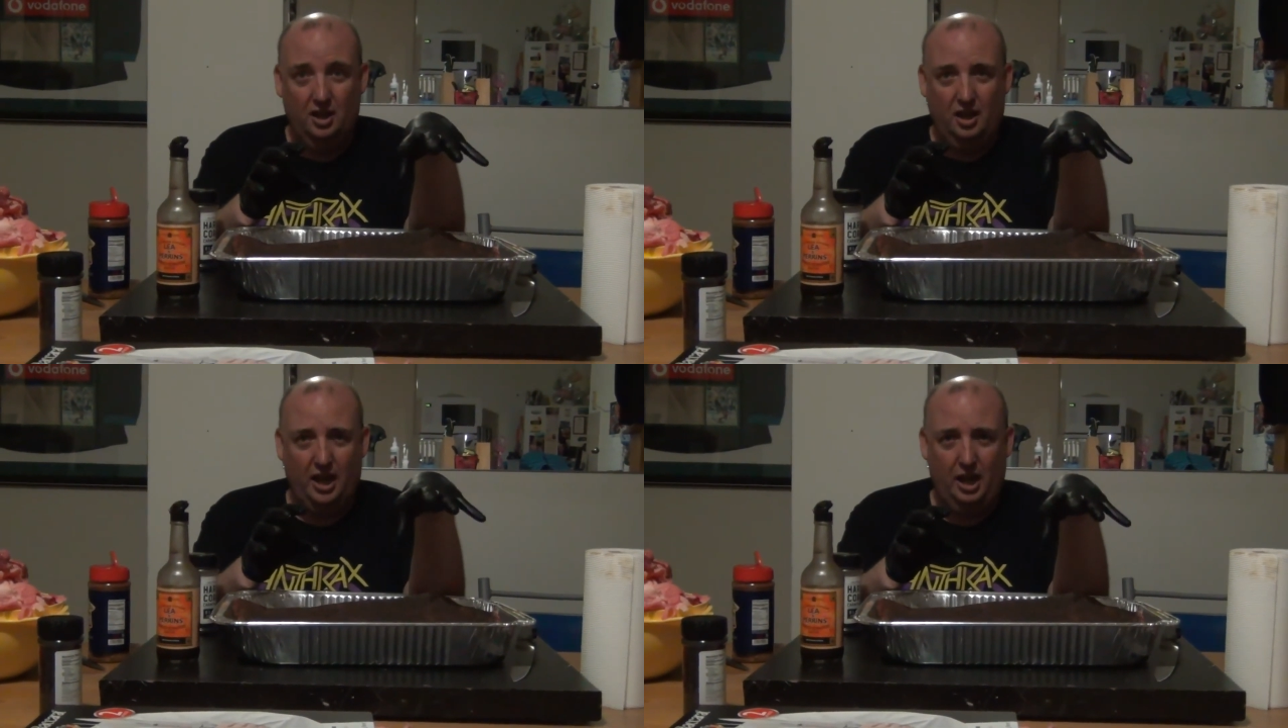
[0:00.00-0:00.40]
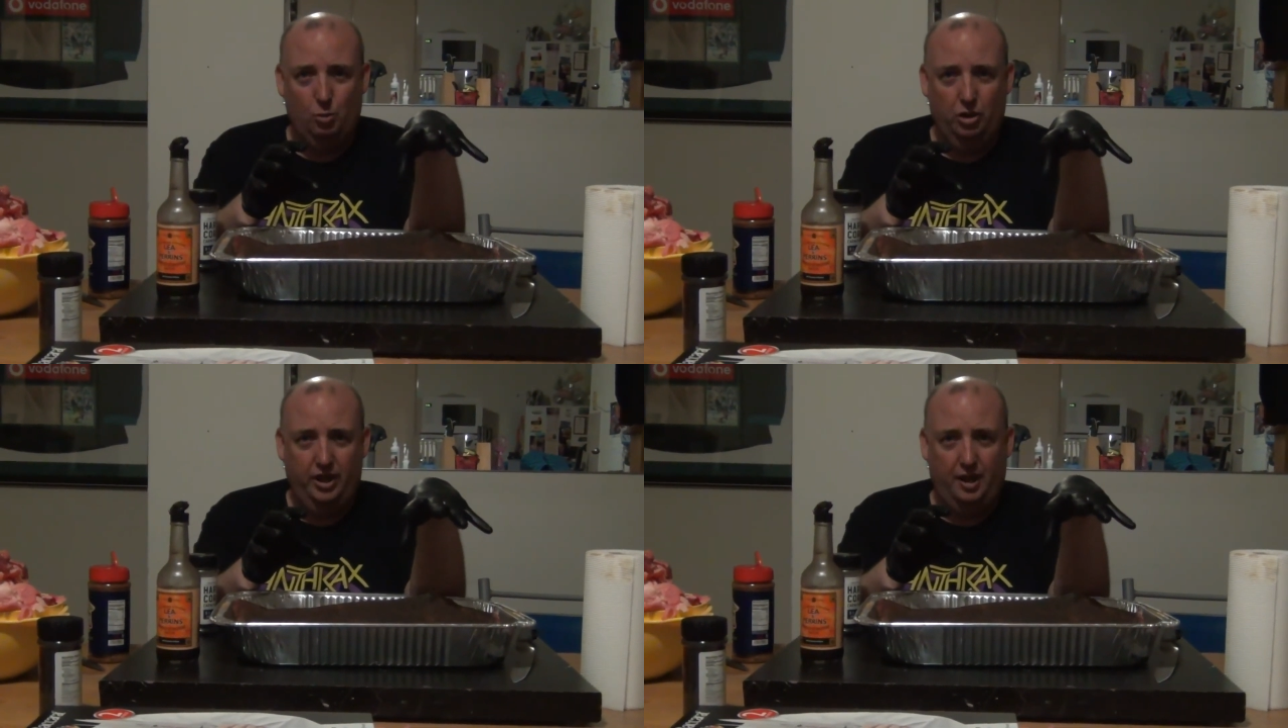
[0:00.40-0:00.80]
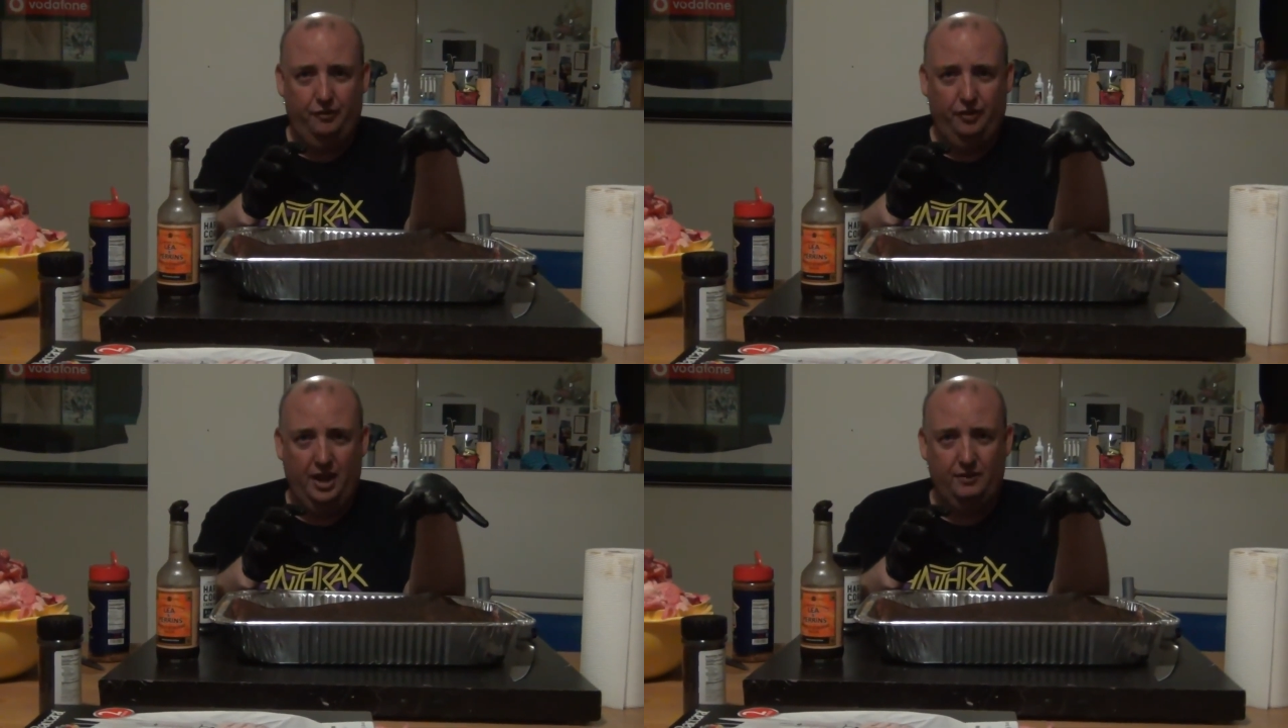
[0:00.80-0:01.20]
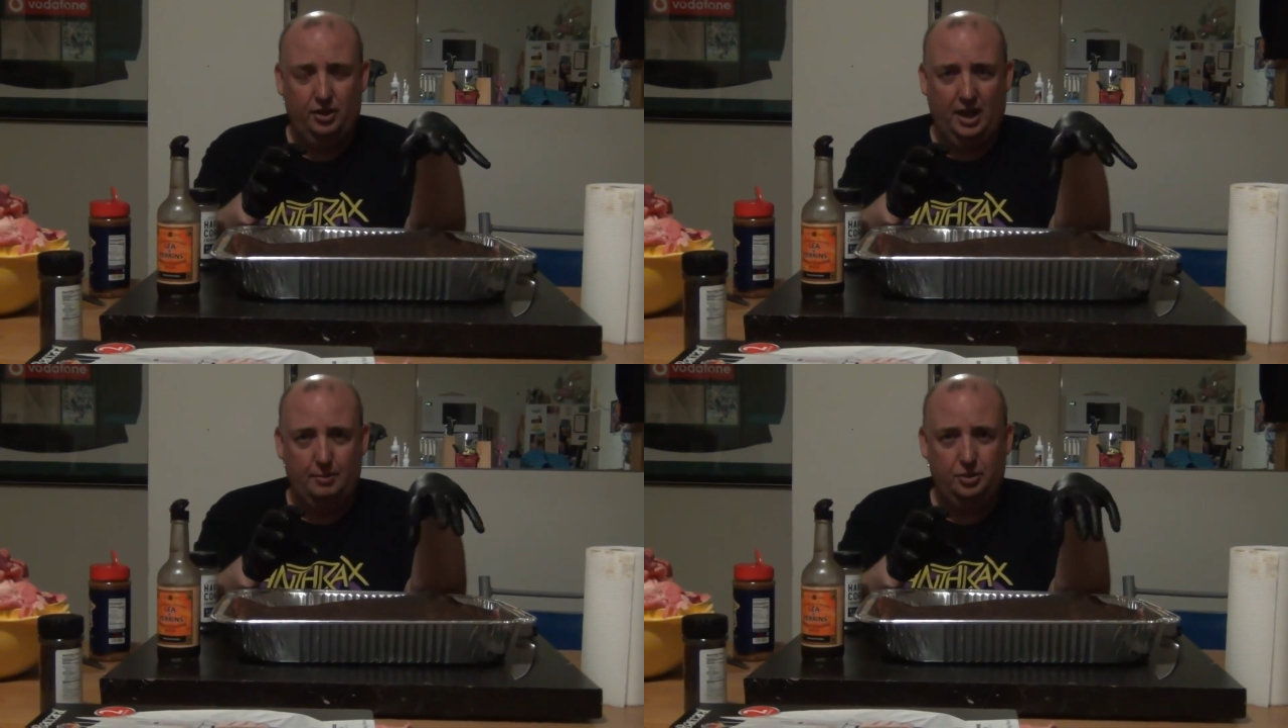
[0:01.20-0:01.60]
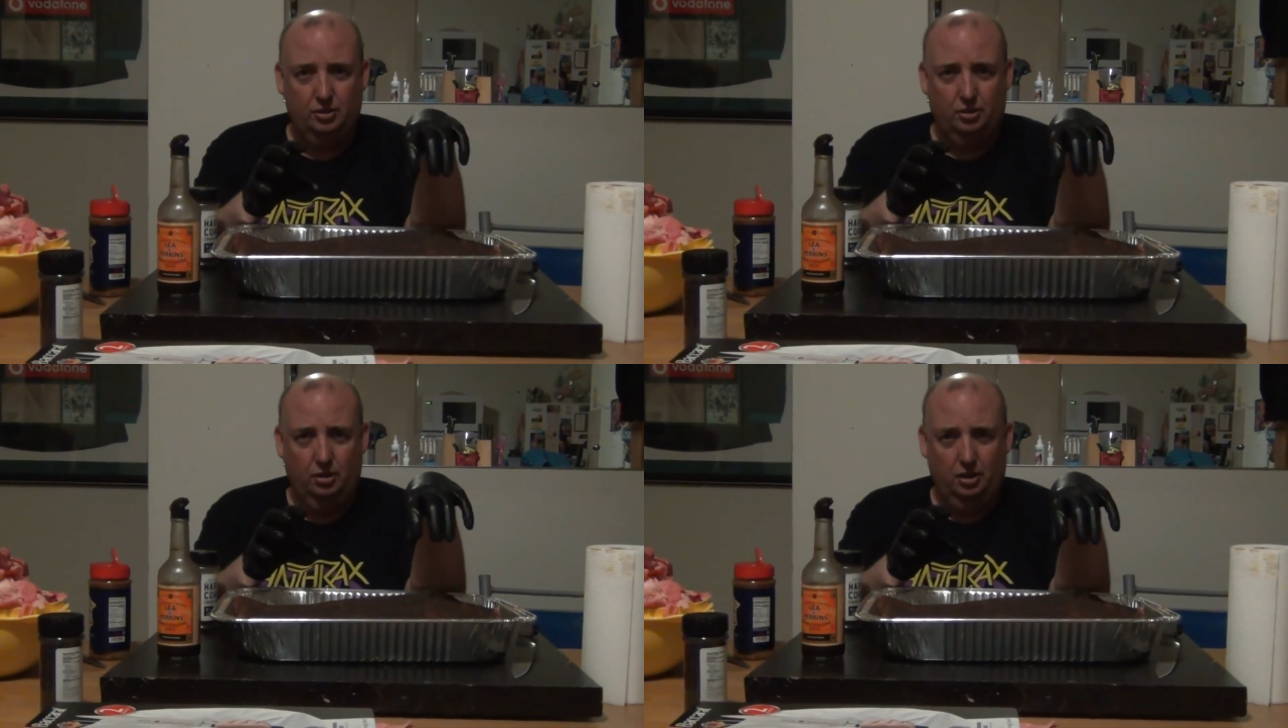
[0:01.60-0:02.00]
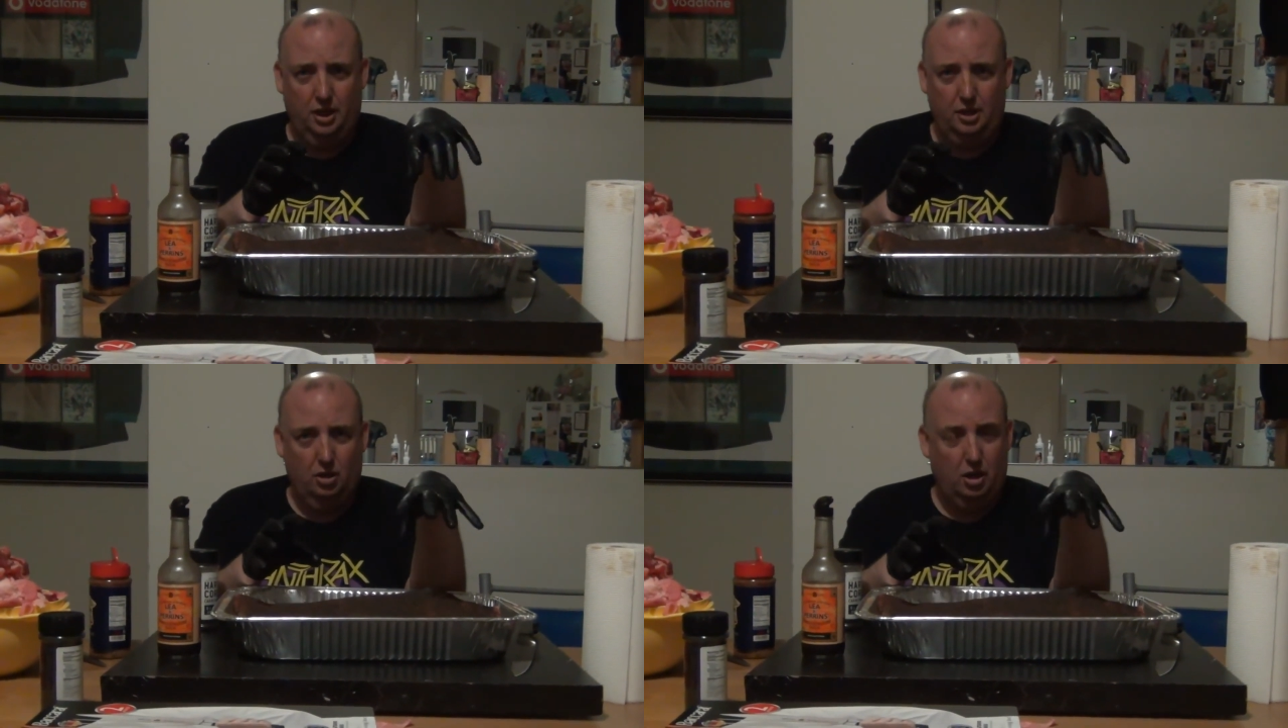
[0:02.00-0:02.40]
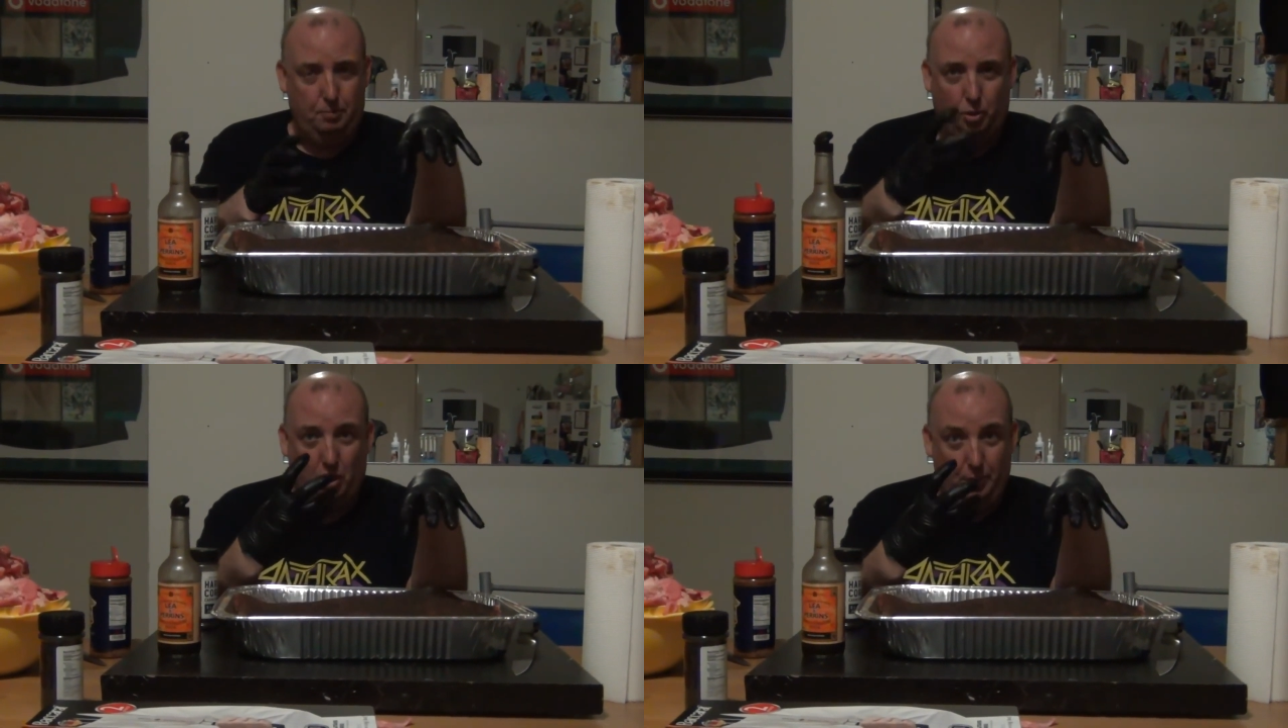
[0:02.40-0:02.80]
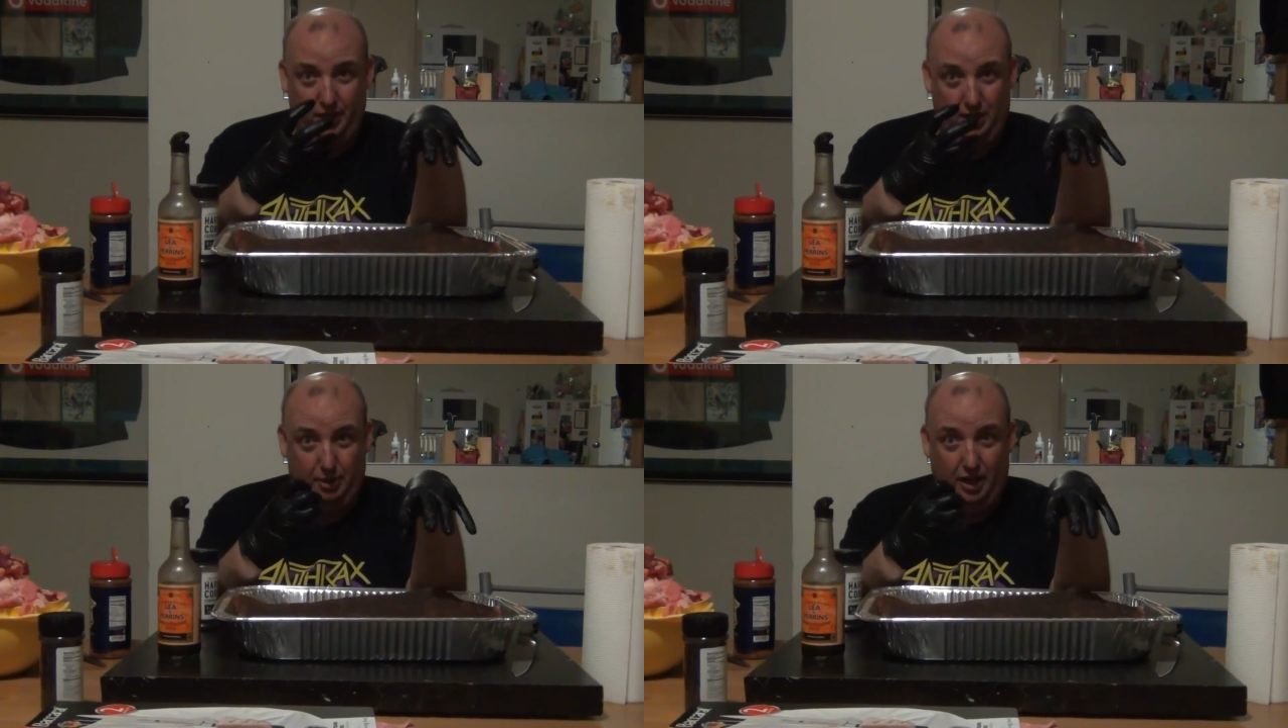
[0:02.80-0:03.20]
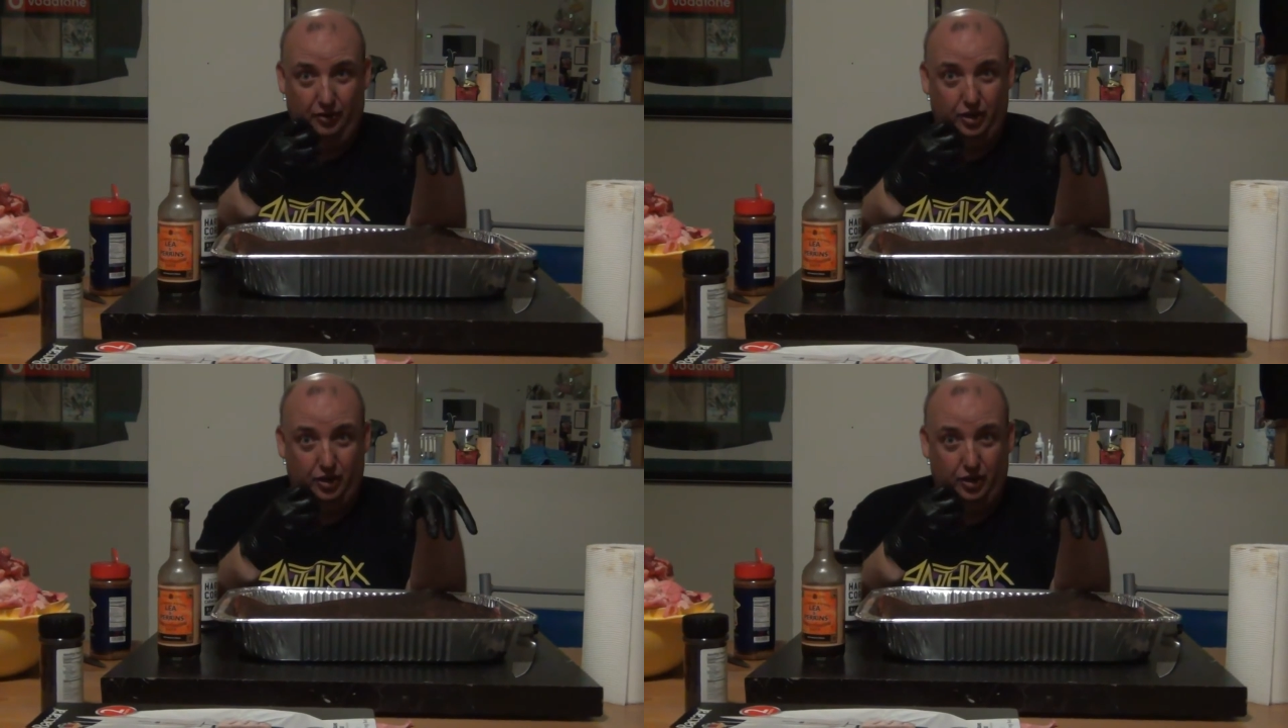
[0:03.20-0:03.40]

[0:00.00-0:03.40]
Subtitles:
and they want that flavour to absolutely like pop in their mouth,